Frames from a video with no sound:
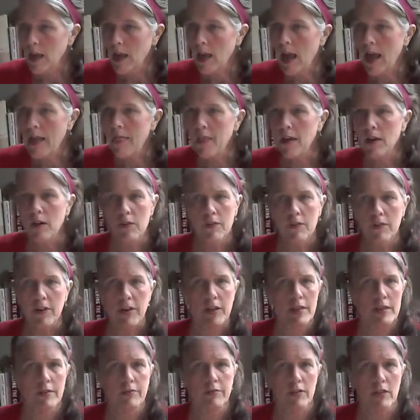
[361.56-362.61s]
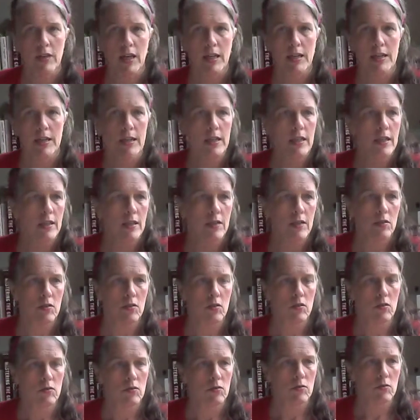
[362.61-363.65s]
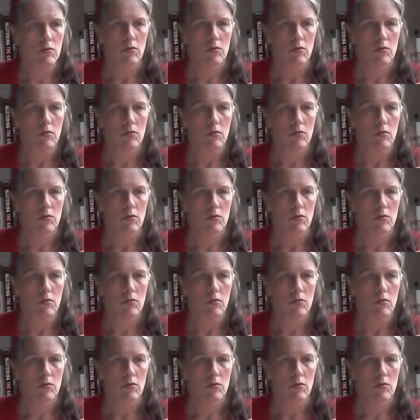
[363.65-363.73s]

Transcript: and there are very different ideas